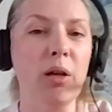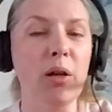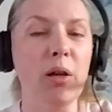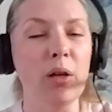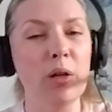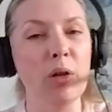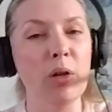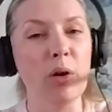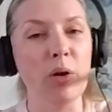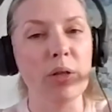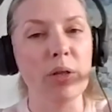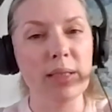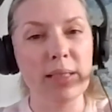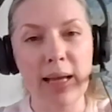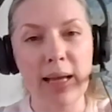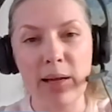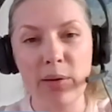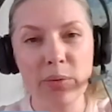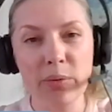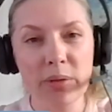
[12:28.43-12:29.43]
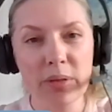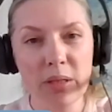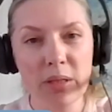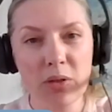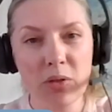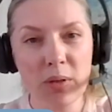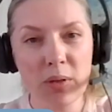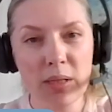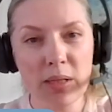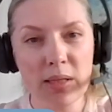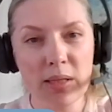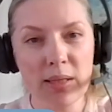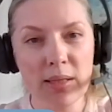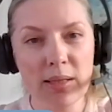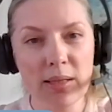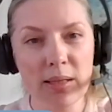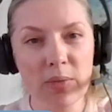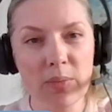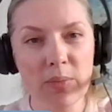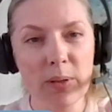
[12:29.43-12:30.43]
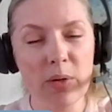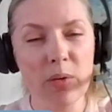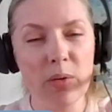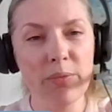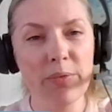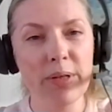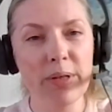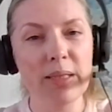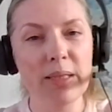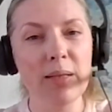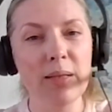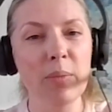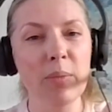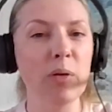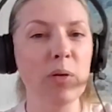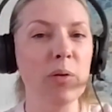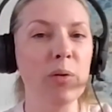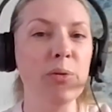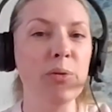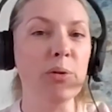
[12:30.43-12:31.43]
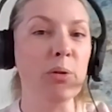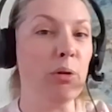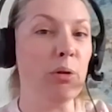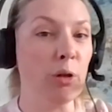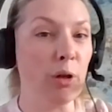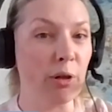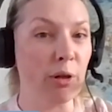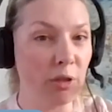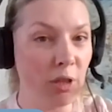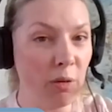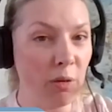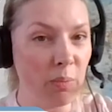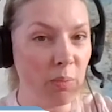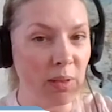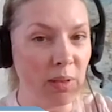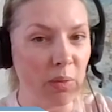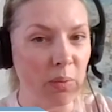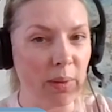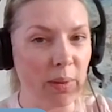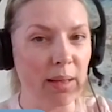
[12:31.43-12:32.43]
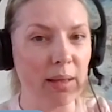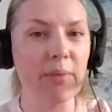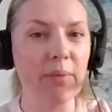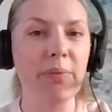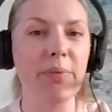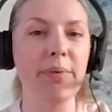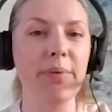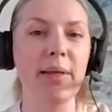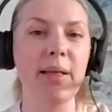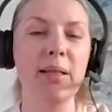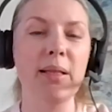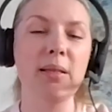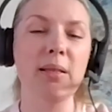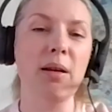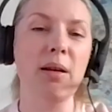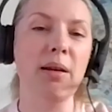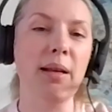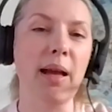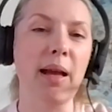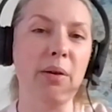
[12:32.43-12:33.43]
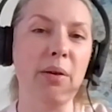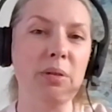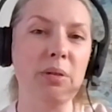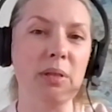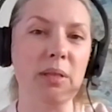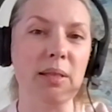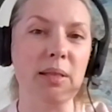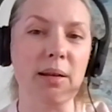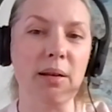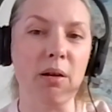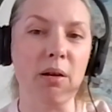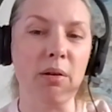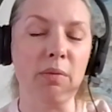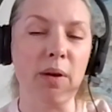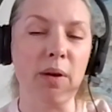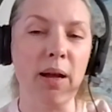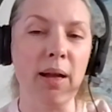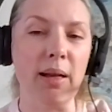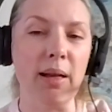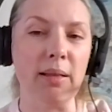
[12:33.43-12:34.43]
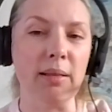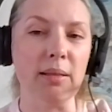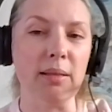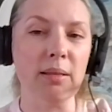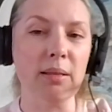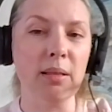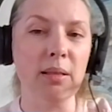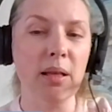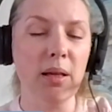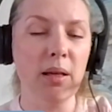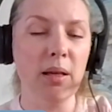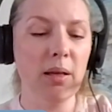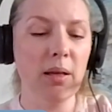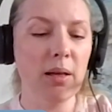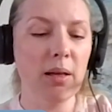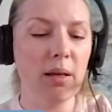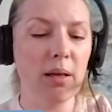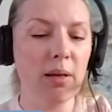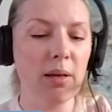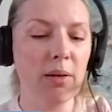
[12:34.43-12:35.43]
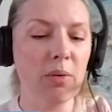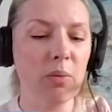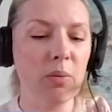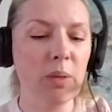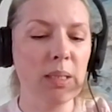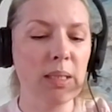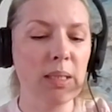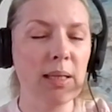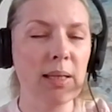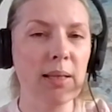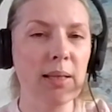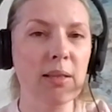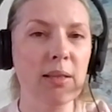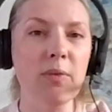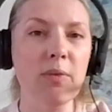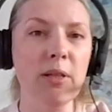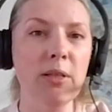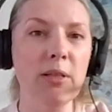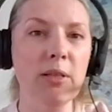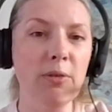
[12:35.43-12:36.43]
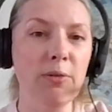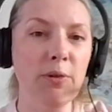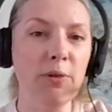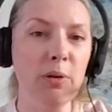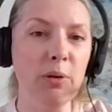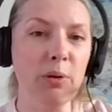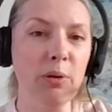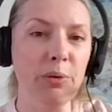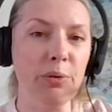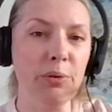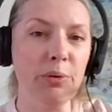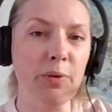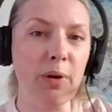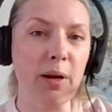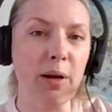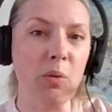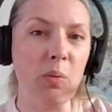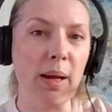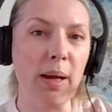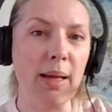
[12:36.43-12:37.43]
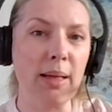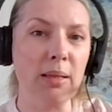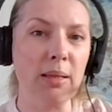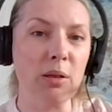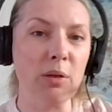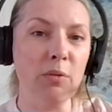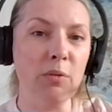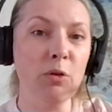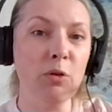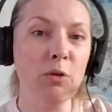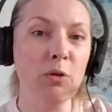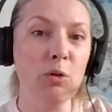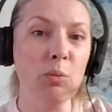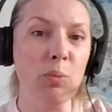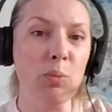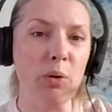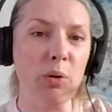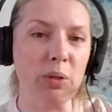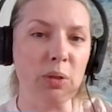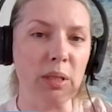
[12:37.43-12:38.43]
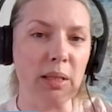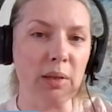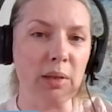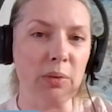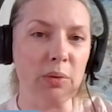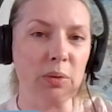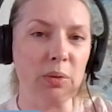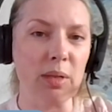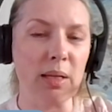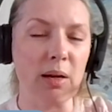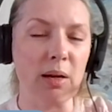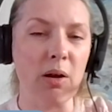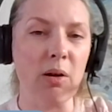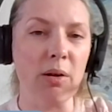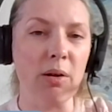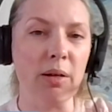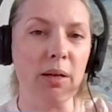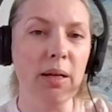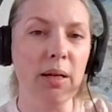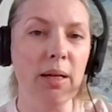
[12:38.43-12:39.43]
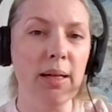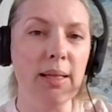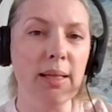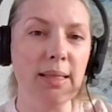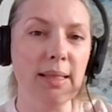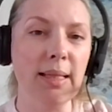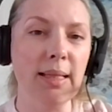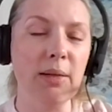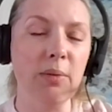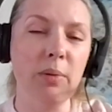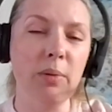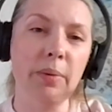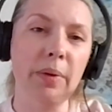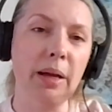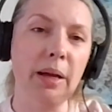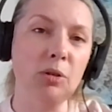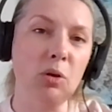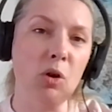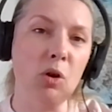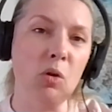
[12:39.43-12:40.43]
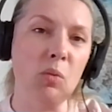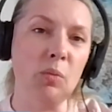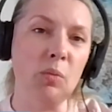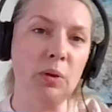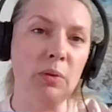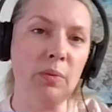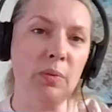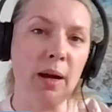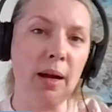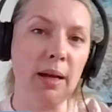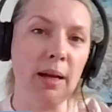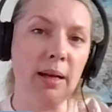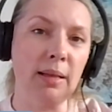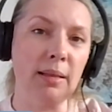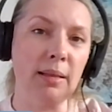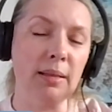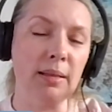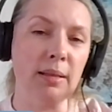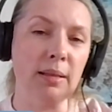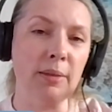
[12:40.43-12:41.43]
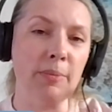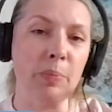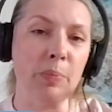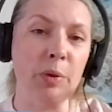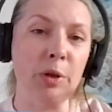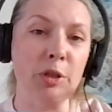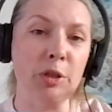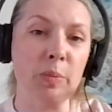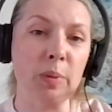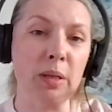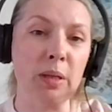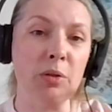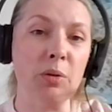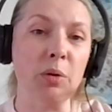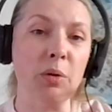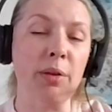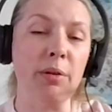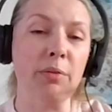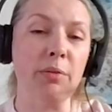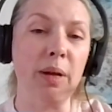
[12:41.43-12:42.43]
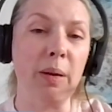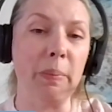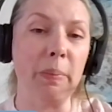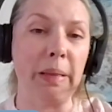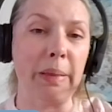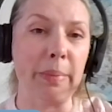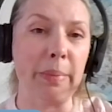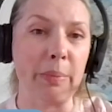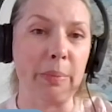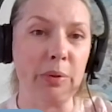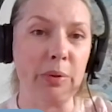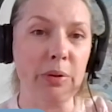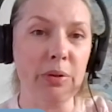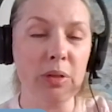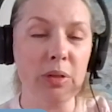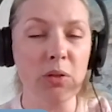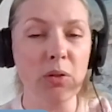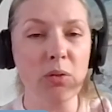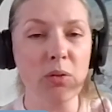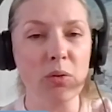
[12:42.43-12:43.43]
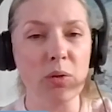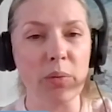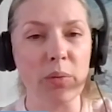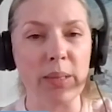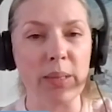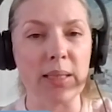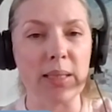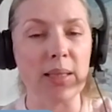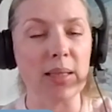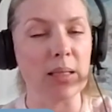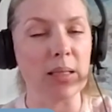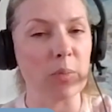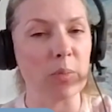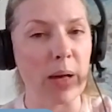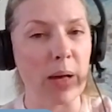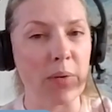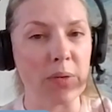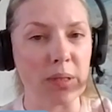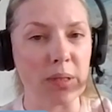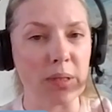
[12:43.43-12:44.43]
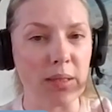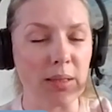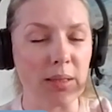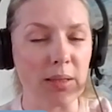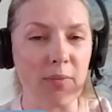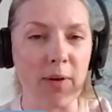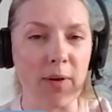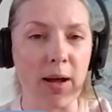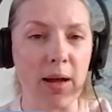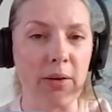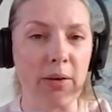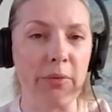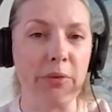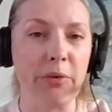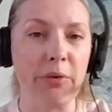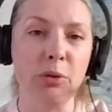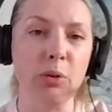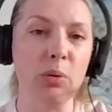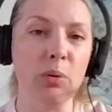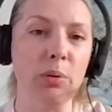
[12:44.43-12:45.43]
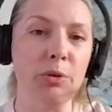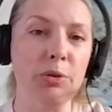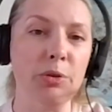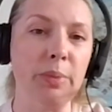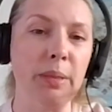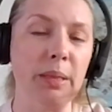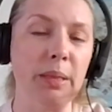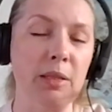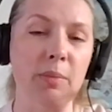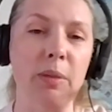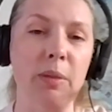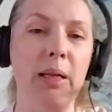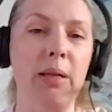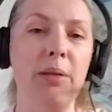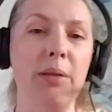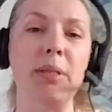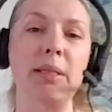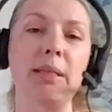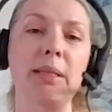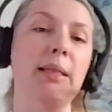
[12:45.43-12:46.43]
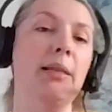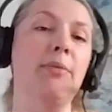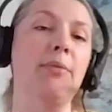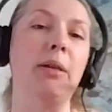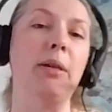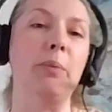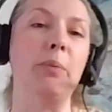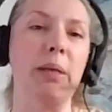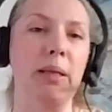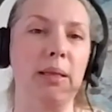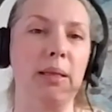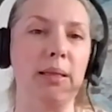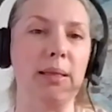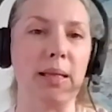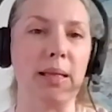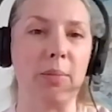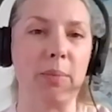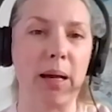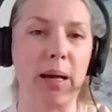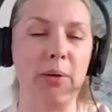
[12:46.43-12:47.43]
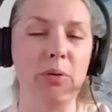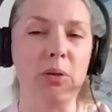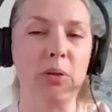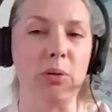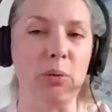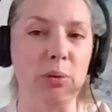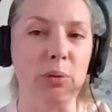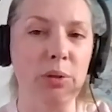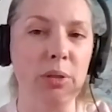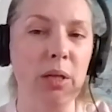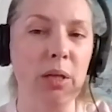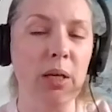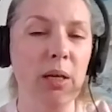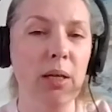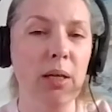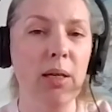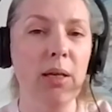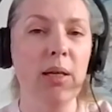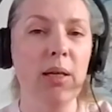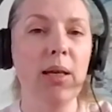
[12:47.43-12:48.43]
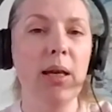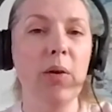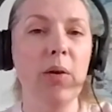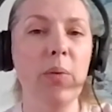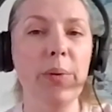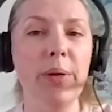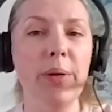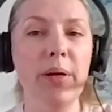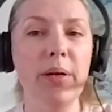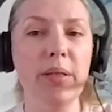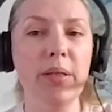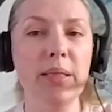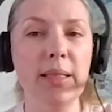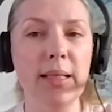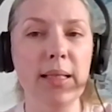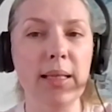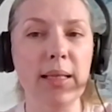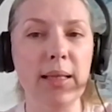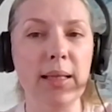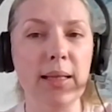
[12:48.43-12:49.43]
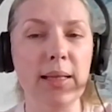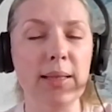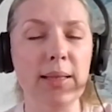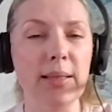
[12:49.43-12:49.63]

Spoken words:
locked down situations that we are all facing, but also locked up in a way inside houses that are violent. We see that it's very difficult to find ways of supporting those that are sitting at home with violent husbands or other family members. It's not always the spouse that is the violent. It could also be someone else that's living within the same household. And we are seeing that